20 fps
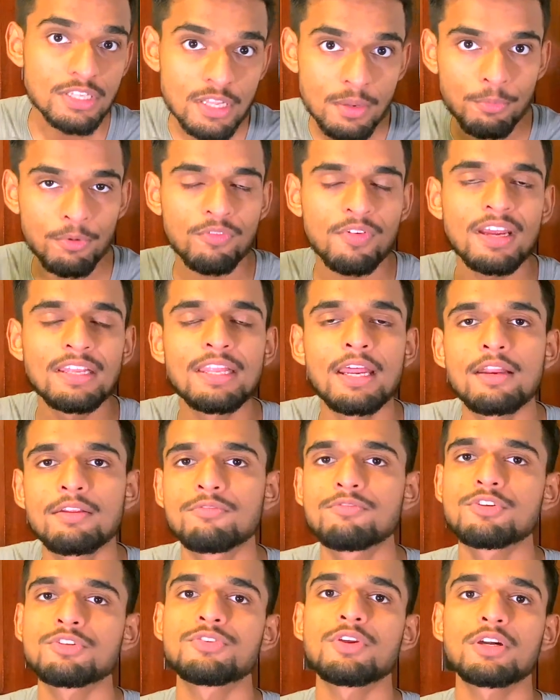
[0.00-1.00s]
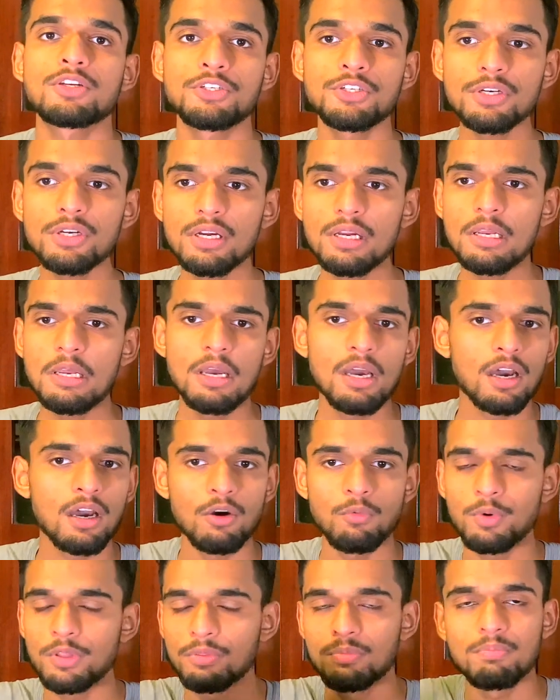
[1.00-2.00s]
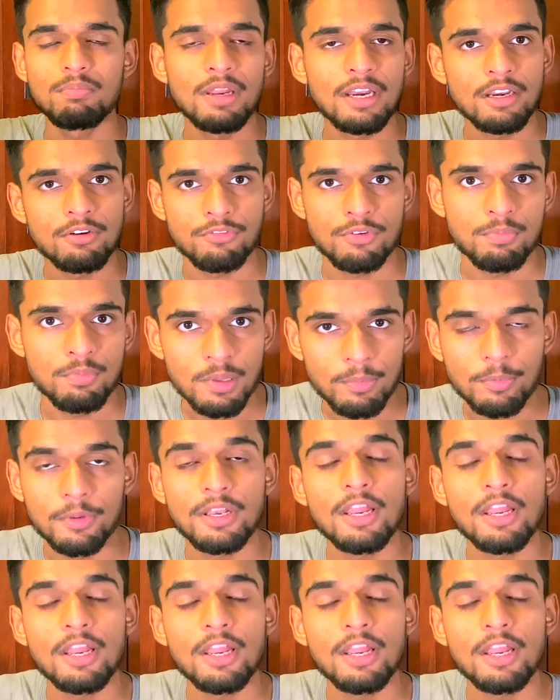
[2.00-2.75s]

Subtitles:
They provide that infrastructure with many different people.